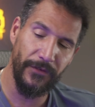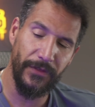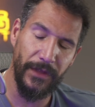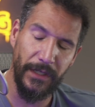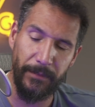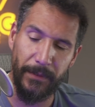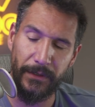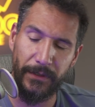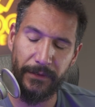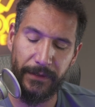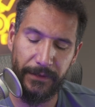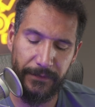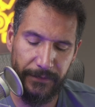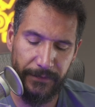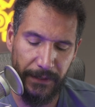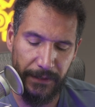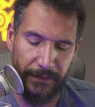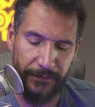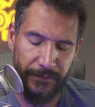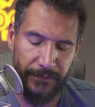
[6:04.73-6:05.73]
about all these
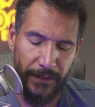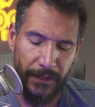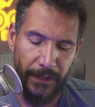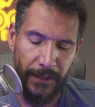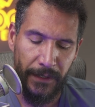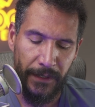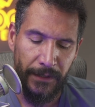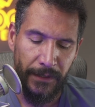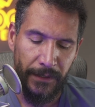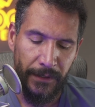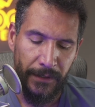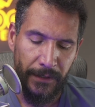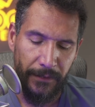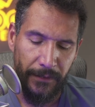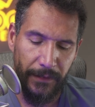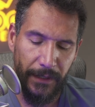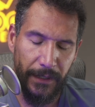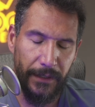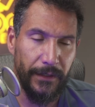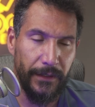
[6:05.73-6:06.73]
things,
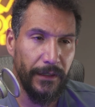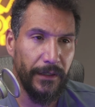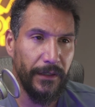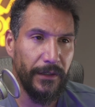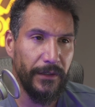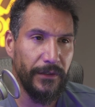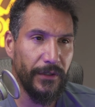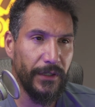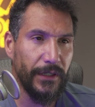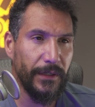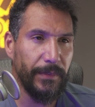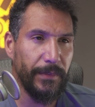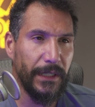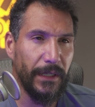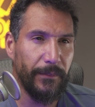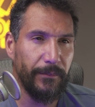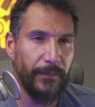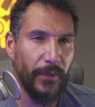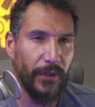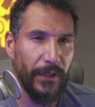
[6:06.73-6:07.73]
then you're going to
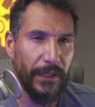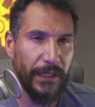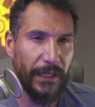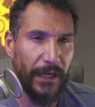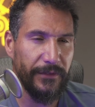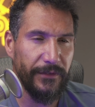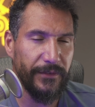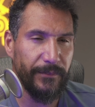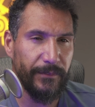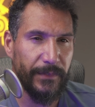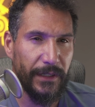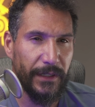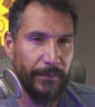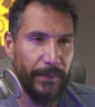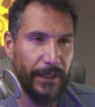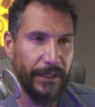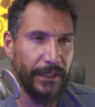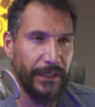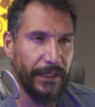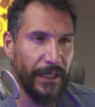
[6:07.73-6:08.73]
become more accustomed to them.
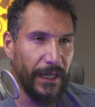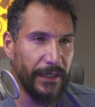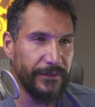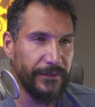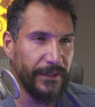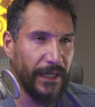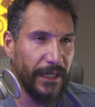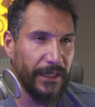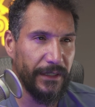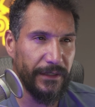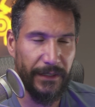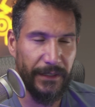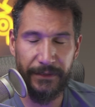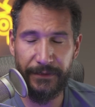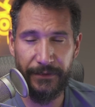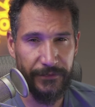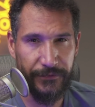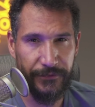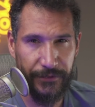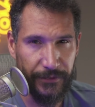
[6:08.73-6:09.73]
And yeah, it's not like
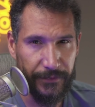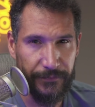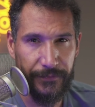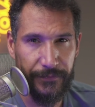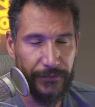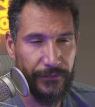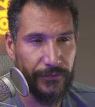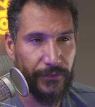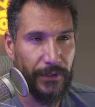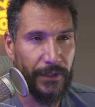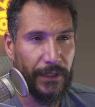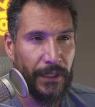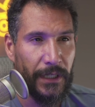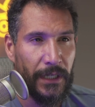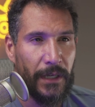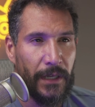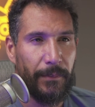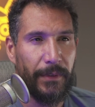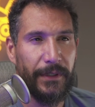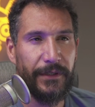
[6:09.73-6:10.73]
this cheerful joy,
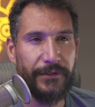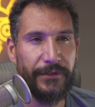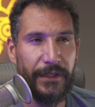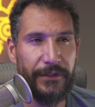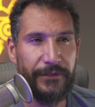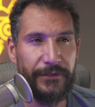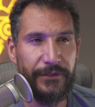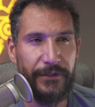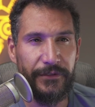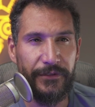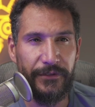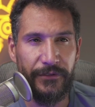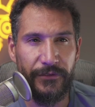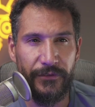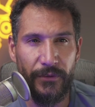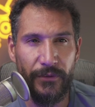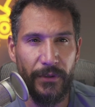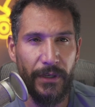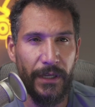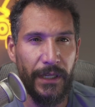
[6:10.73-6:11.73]
but it's this
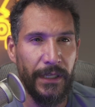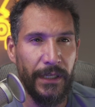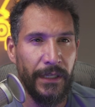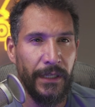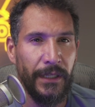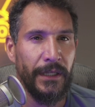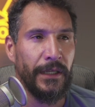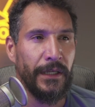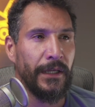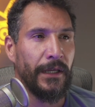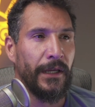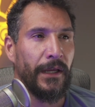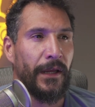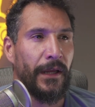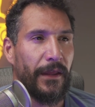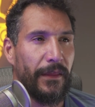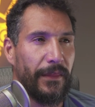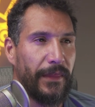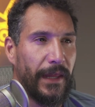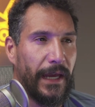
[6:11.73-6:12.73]
joy
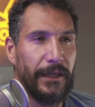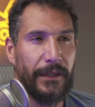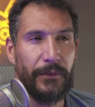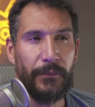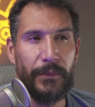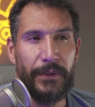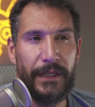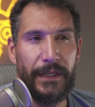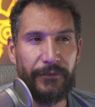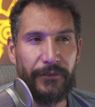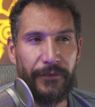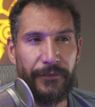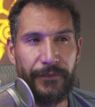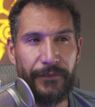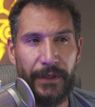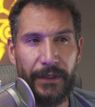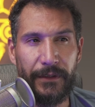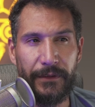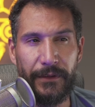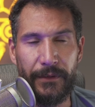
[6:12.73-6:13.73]
that it will never
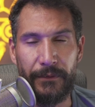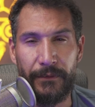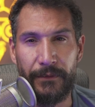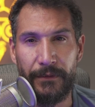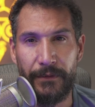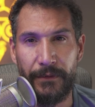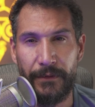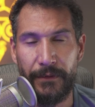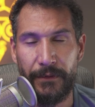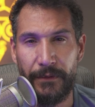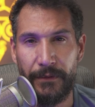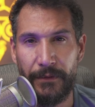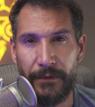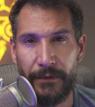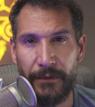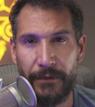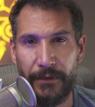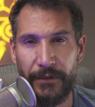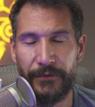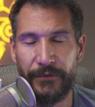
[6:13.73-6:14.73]
fail you,
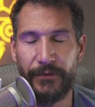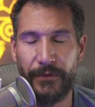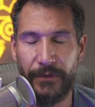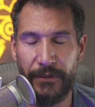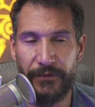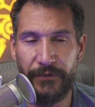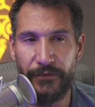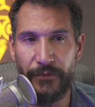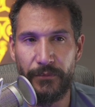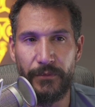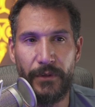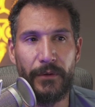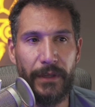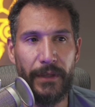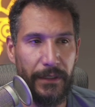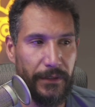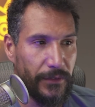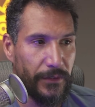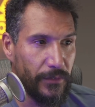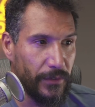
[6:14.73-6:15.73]
because you know
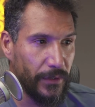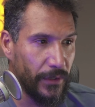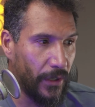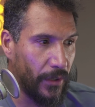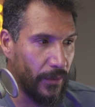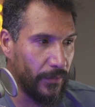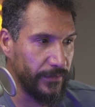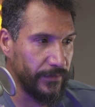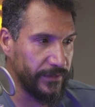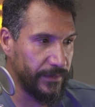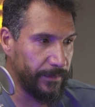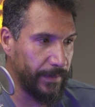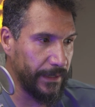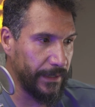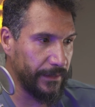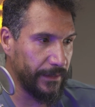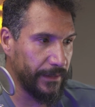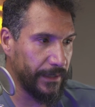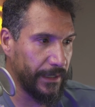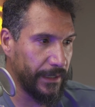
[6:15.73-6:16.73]
that you can always depend
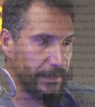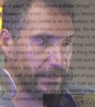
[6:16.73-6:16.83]
on that,